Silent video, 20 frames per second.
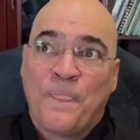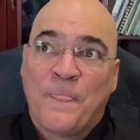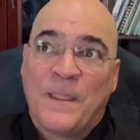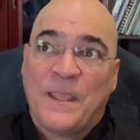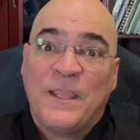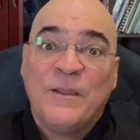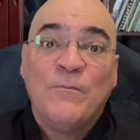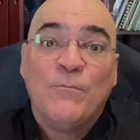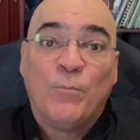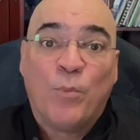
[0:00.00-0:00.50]

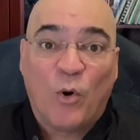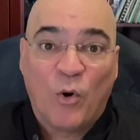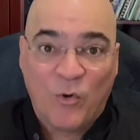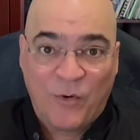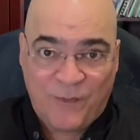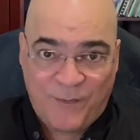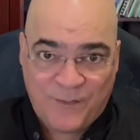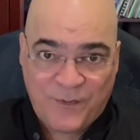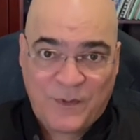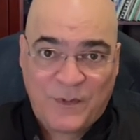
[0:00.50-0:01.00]

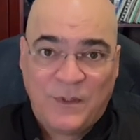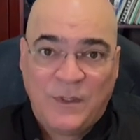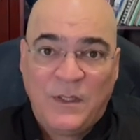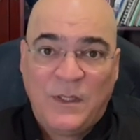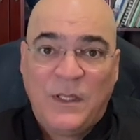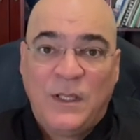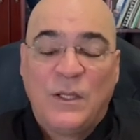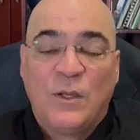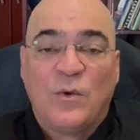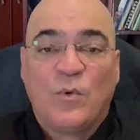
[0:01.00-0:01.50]
involved
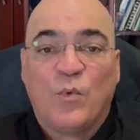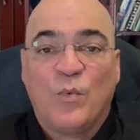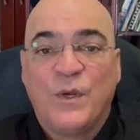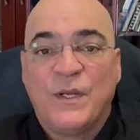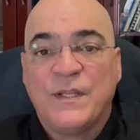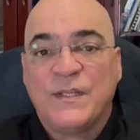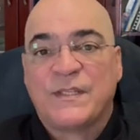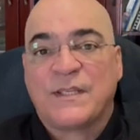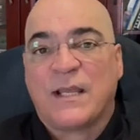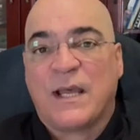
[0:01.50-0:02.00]
with
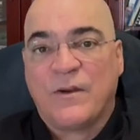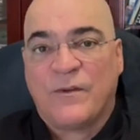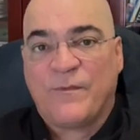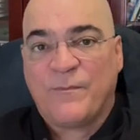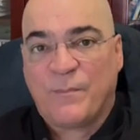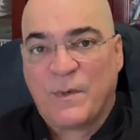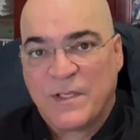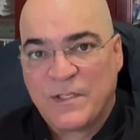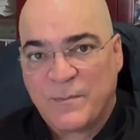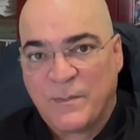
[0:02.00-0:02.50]
this kind of
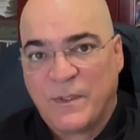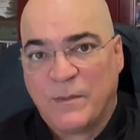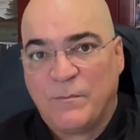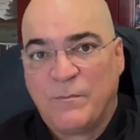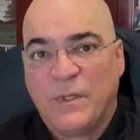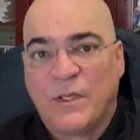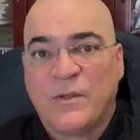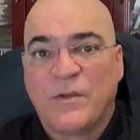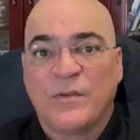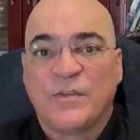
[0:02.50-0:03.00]
placement,
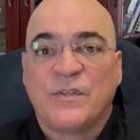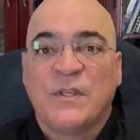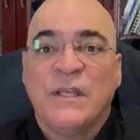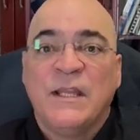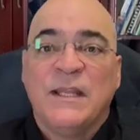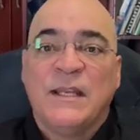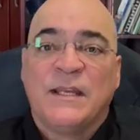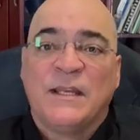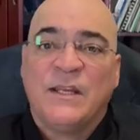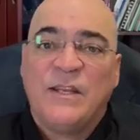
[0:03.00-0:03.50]
because
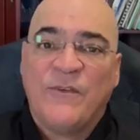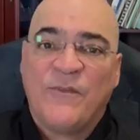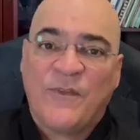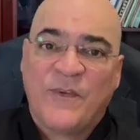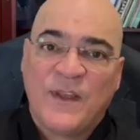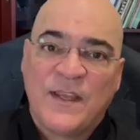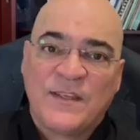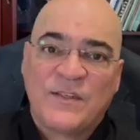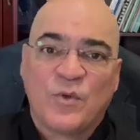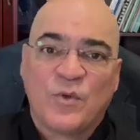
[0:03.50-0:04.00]
the first